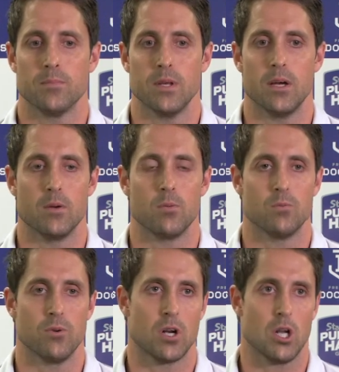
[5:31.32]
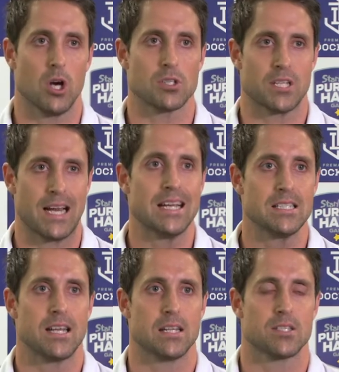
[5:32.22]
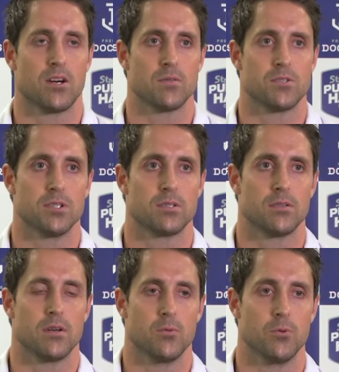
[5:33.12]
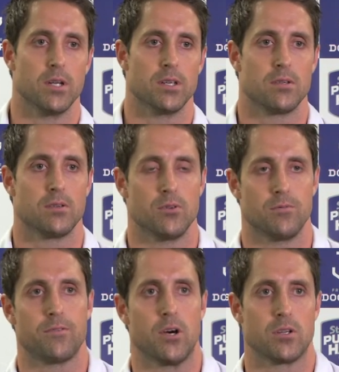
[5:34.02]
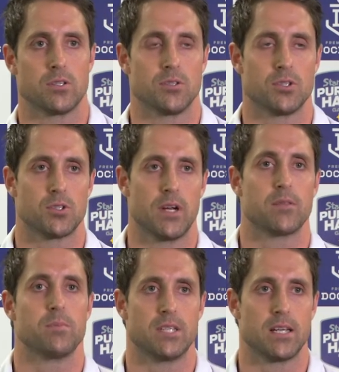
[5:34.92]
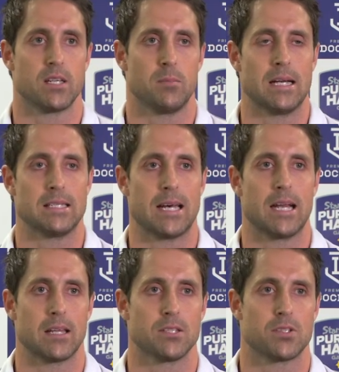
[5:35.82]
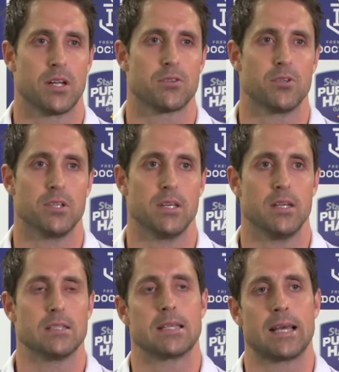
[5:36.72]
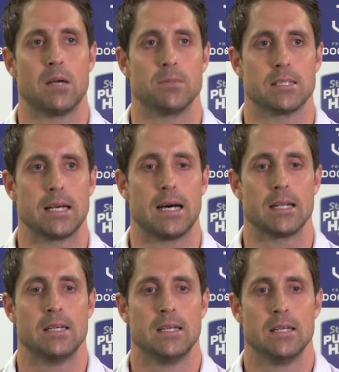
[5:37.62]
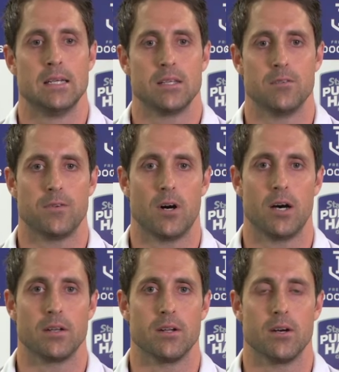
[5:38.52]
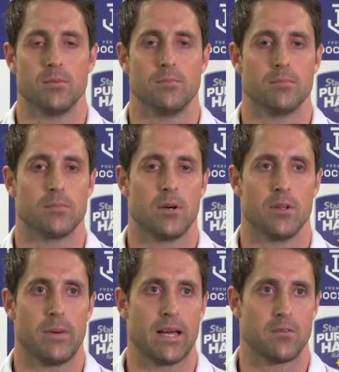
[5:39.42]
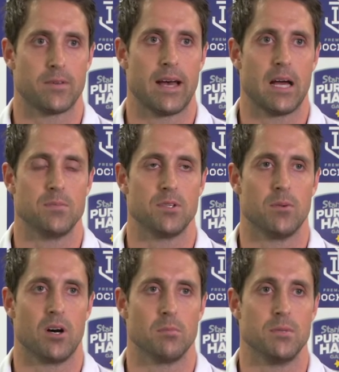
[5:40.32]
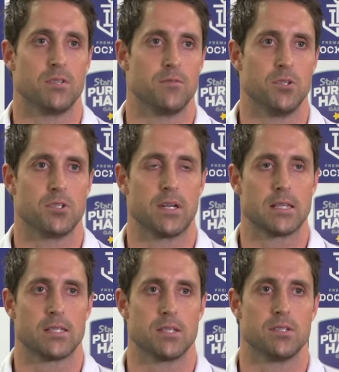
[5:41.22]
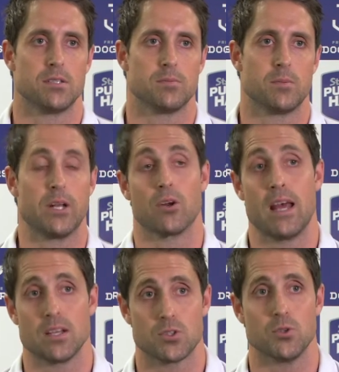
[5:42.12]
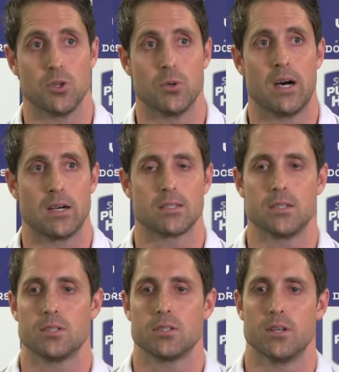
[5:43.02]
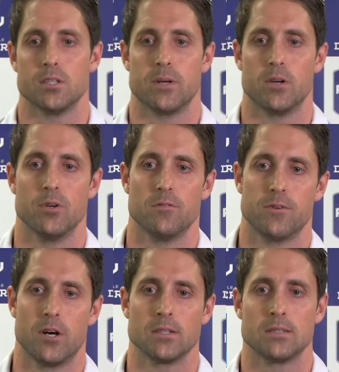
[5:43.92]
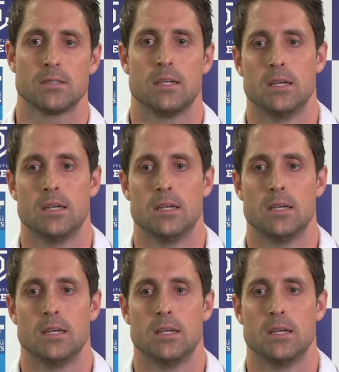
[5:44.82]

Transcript: yeah, not a lot changed outside of just a really good focus on strength, particularly maintaining that strength through the year. As the games start, you find, you know, on the back of games, you might miss a few strength sessions depending on how sore you are, etc. So there's been a real focus